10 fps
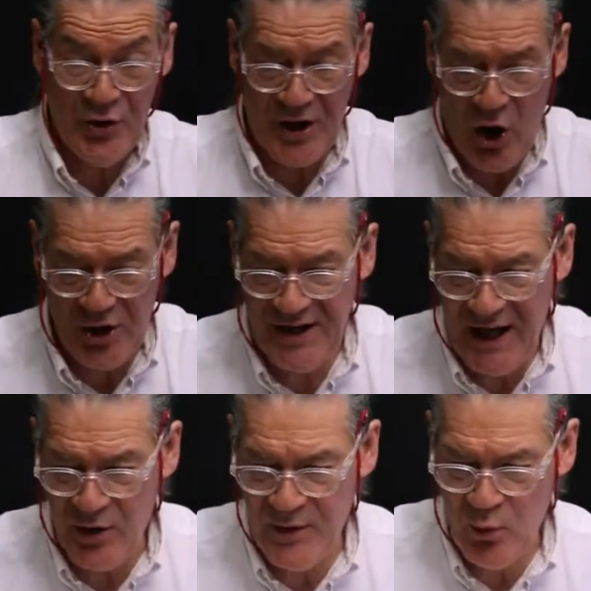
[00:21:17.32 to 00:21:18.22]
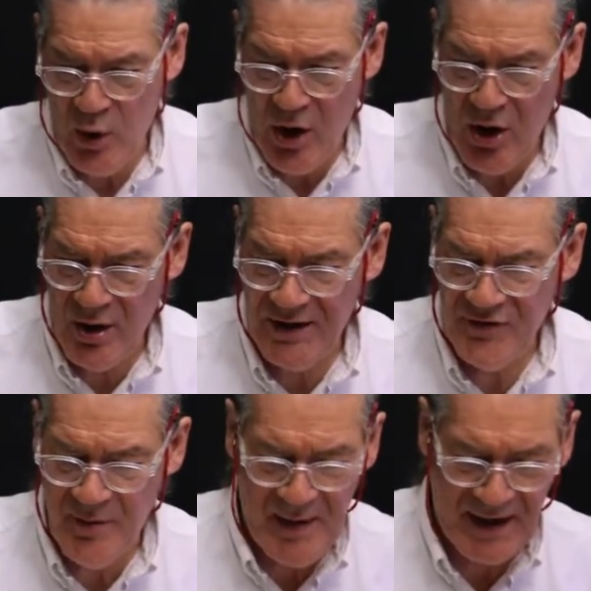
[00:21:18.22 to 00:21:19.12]
an art gallery wall and
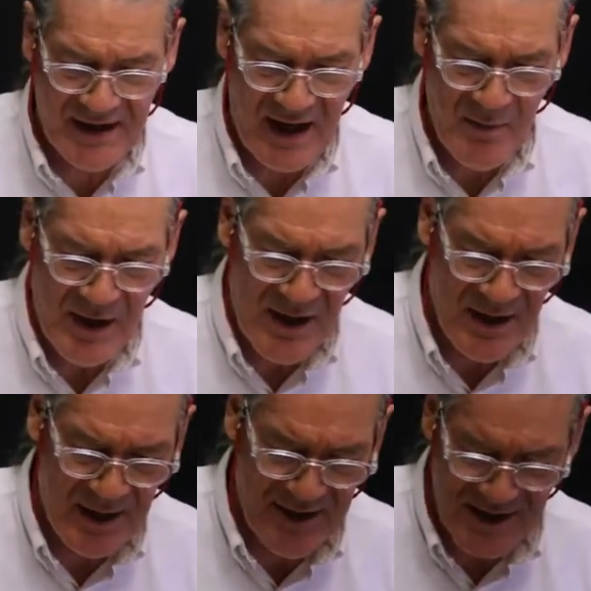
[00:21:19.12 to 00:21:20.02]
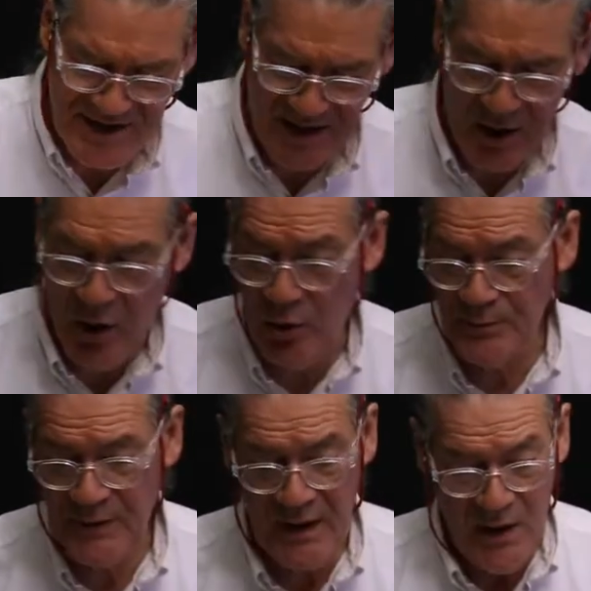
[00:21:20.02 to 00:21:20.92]
somebody came in and they said, oh,
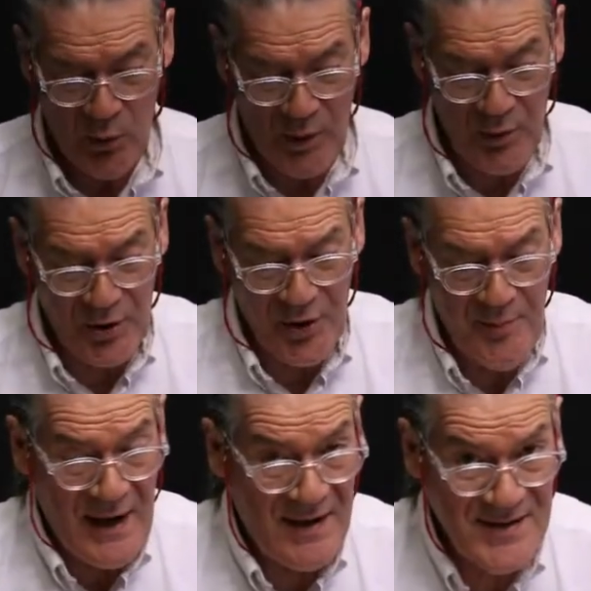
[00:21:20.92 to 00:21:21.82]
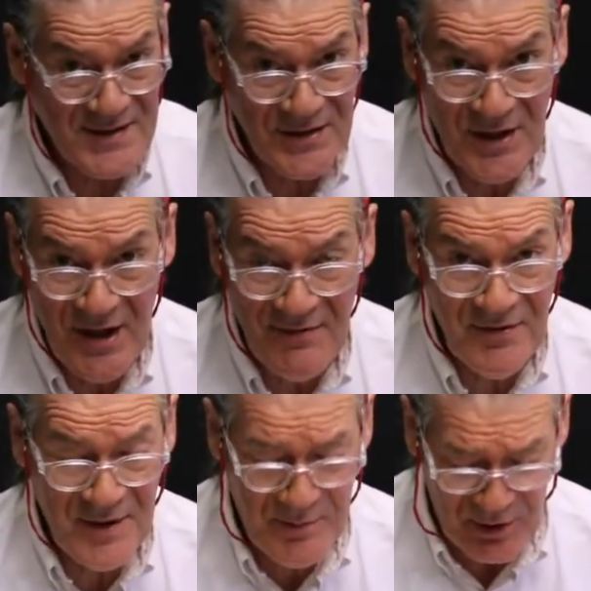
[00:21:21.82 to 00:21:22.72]
we were going to buy this
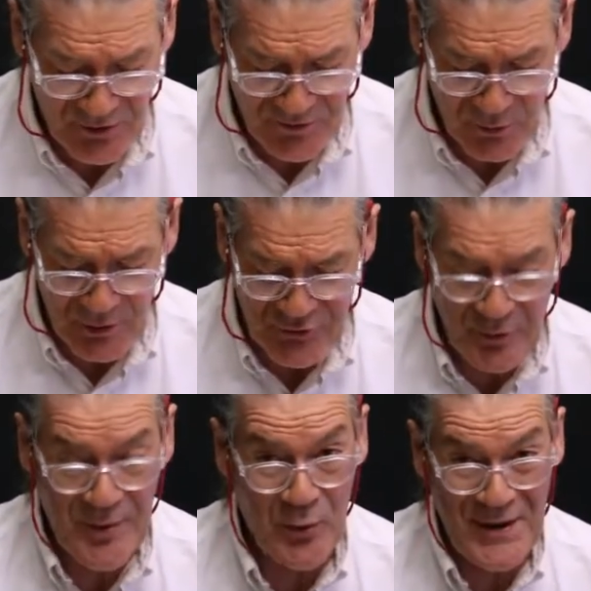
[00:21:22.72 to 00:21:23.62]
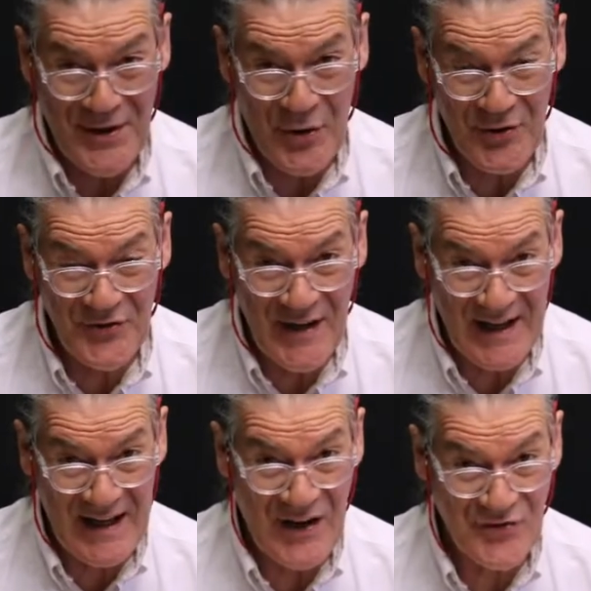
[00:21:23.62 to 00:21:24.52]
lovely, beautiful rooster, but we noticed that
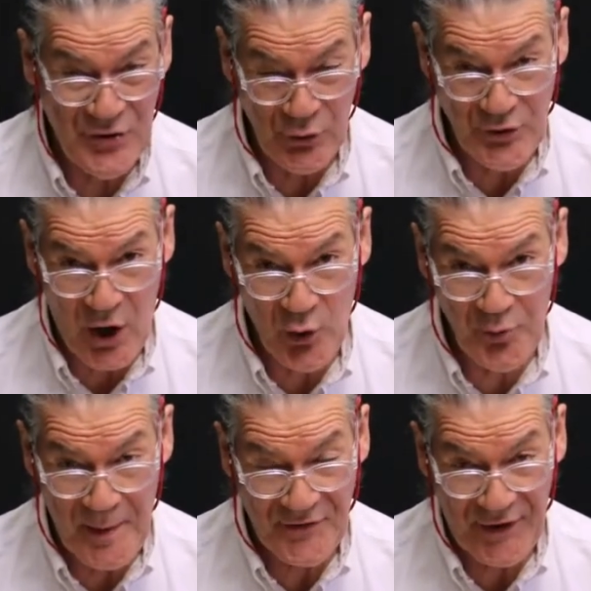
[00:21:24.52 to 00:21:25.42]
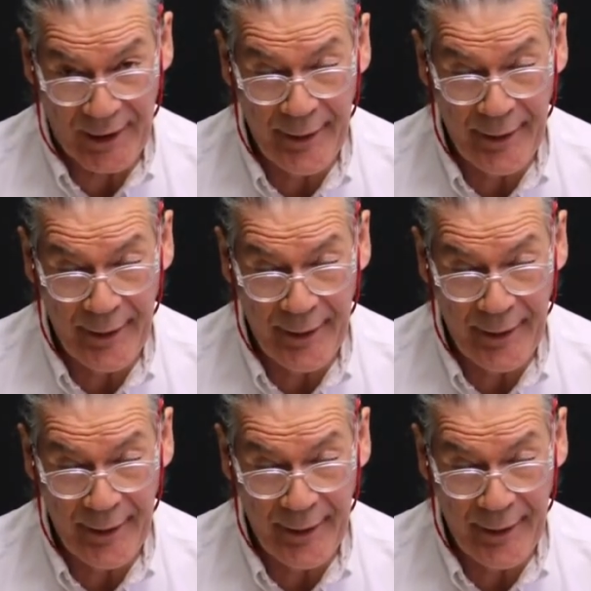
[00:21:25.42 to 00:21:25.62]
he has two toes missing.